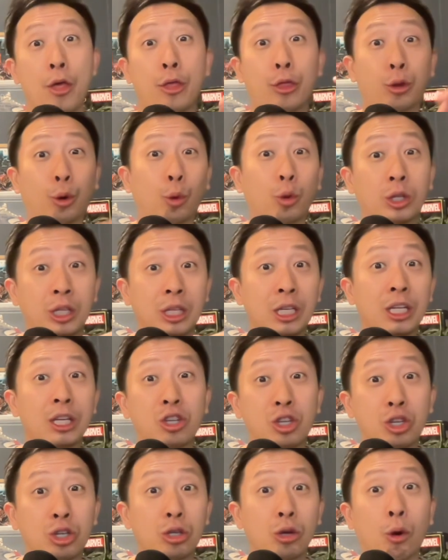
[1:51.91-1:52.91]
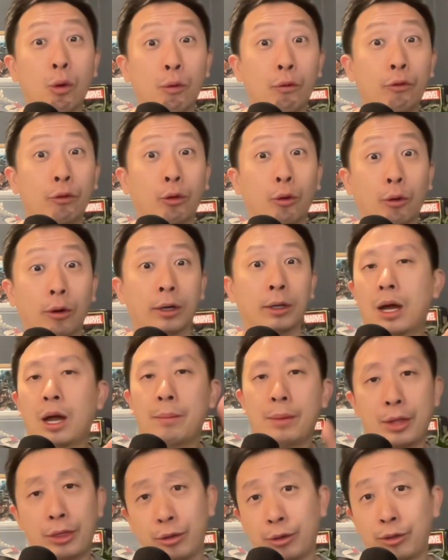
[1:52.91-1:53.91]
thirteen S O L floor. I
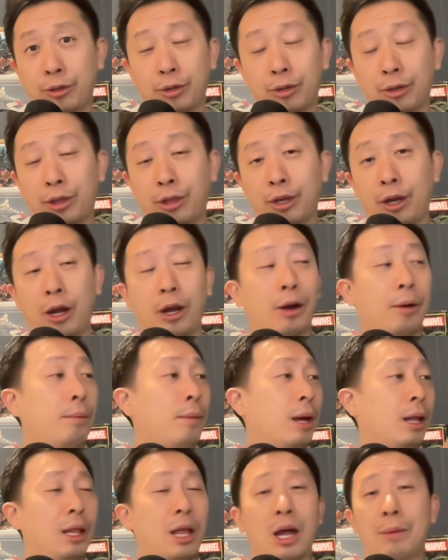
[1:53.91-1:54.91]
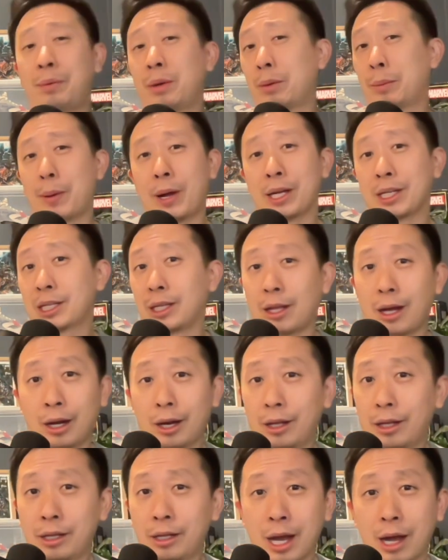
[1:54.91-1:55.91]
meant thirteen Ethereum. A lot of people are buying
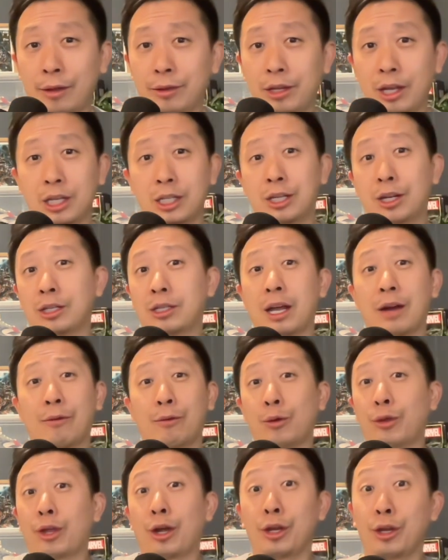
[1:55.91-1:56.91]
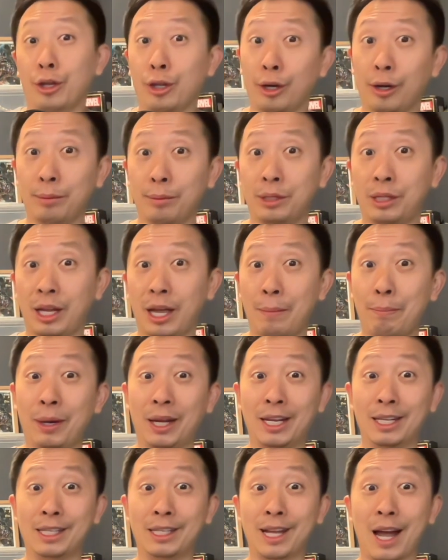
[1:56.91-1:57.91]
Solana nowadays because everyone thought Ethereum's dead,
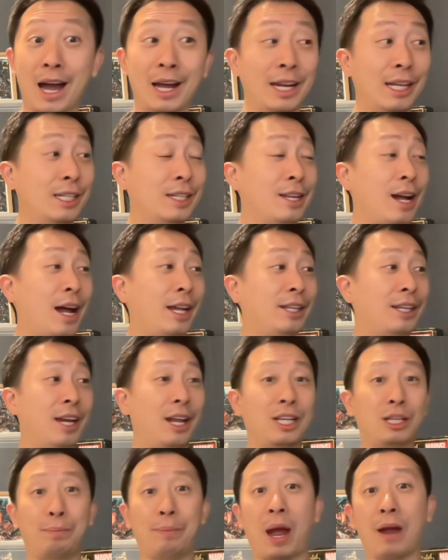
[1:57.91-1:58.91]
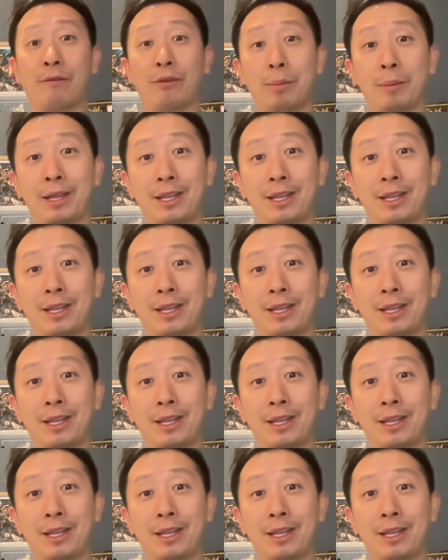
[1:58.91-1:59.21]
but it's not. It's not dead. It's back from the